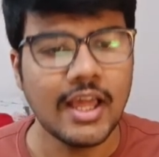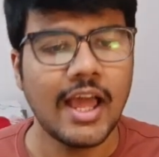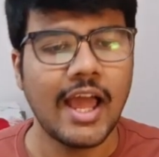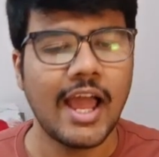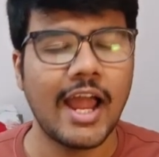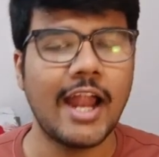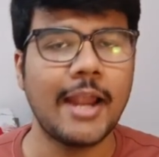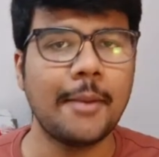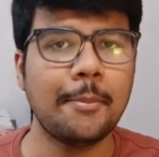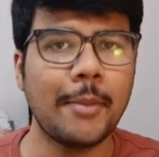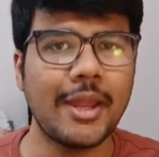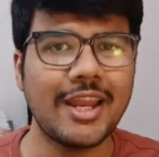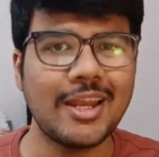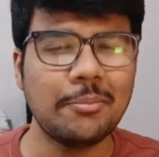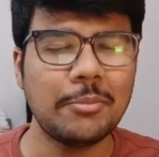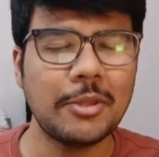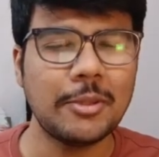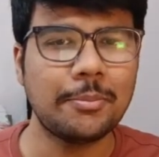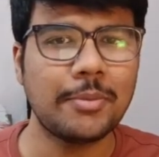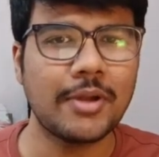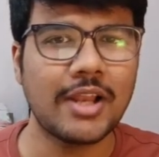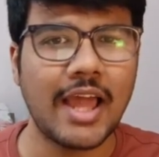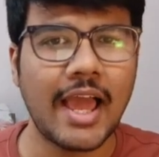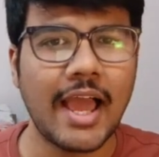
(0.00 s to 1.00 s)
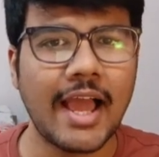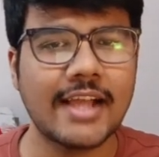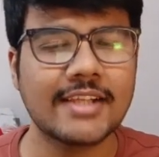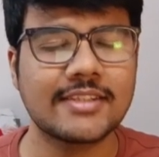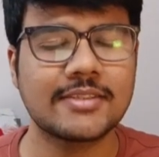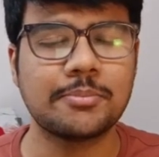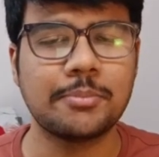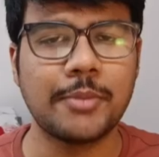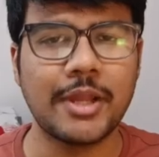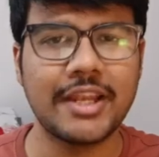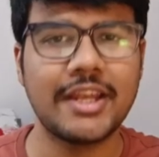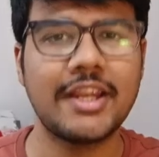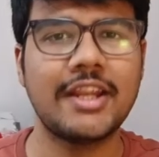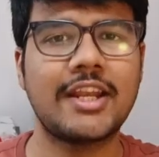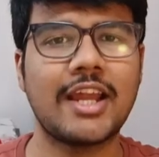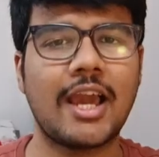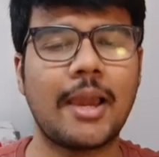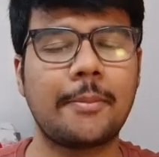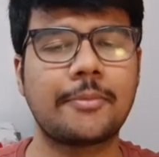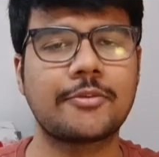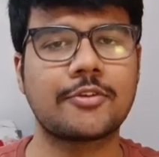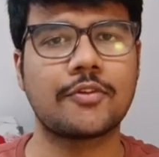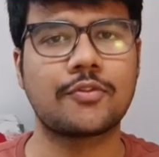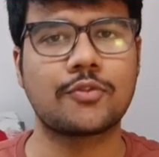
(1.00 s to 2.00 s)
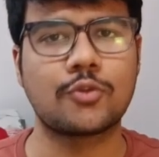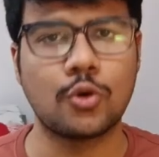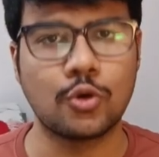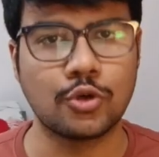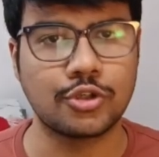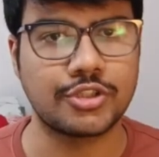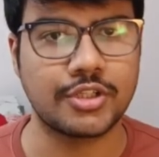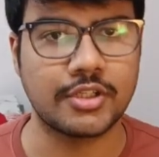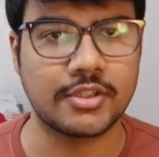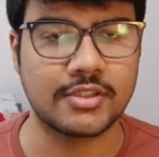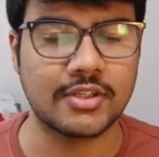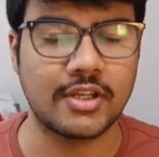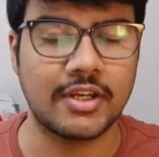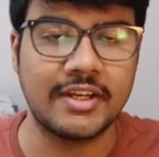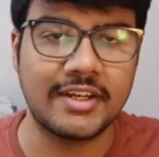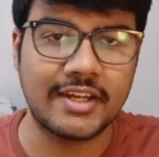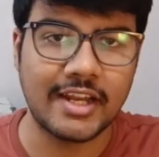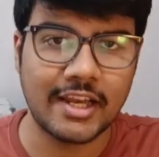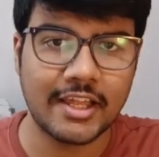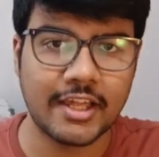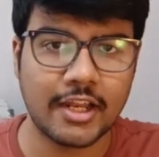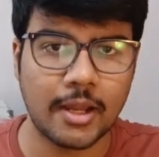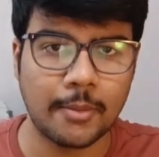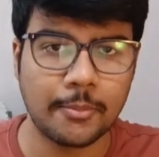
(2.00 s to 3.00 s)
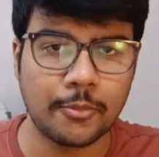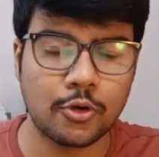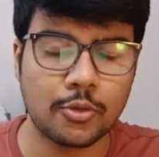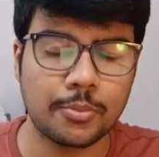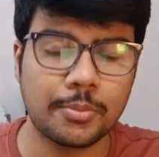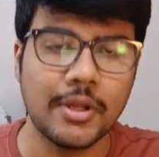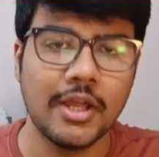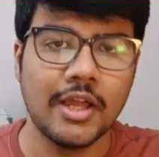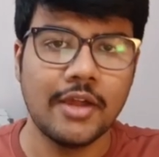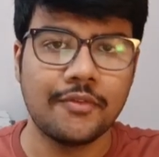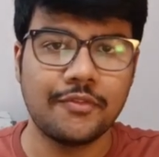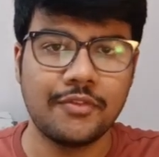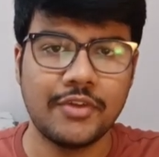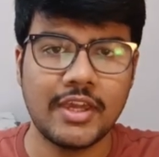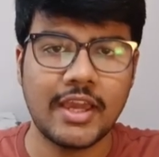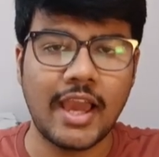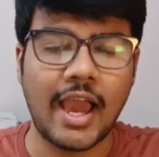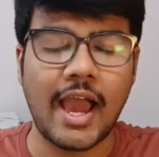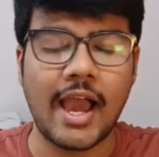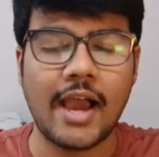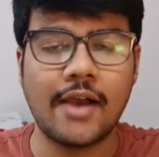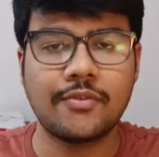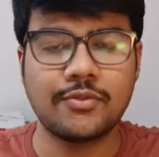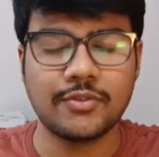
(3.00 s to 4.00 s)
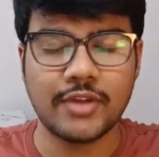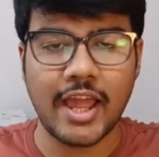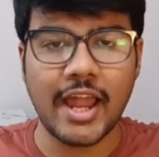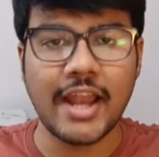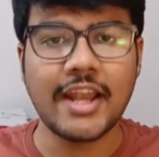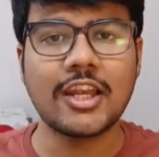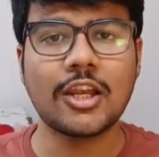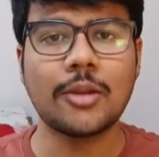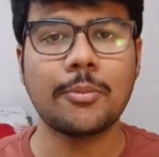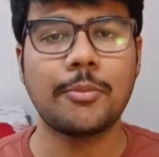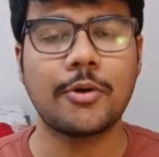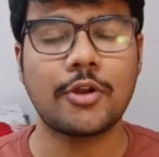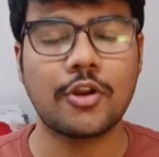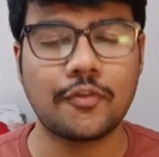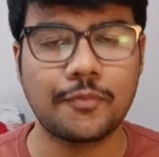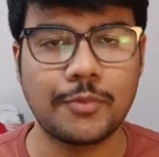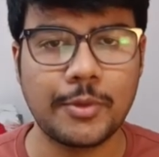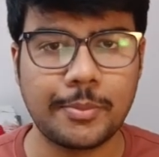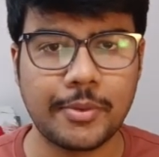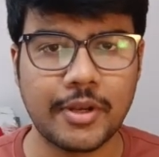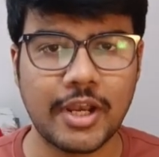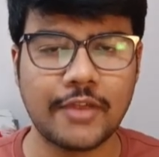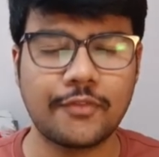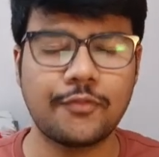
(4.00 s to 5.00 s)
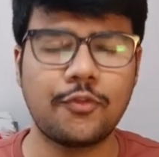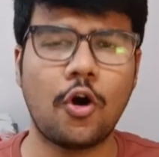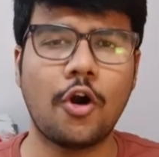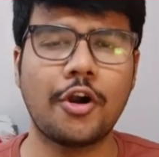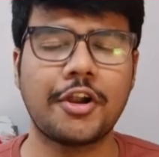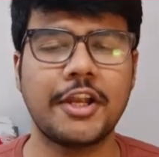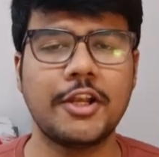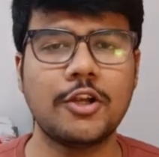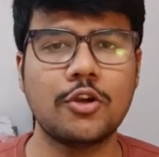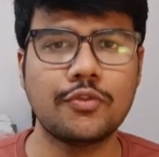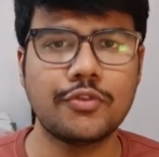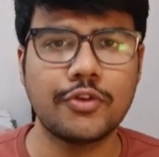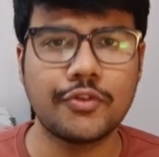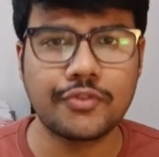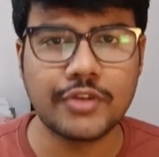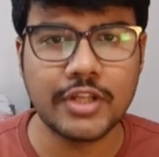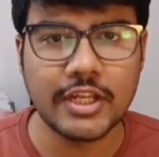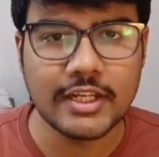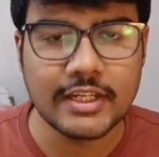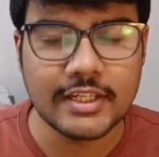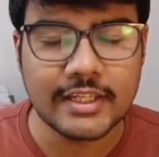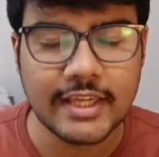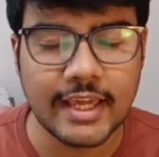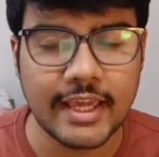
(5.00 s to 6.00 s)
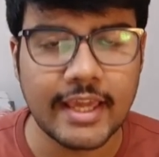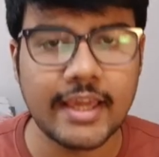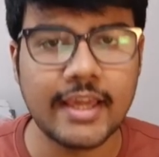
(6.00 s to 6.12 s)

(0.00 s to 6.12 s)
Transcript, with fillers: and many people has many types of questions and telegram group we have n number of people like 14 to 15k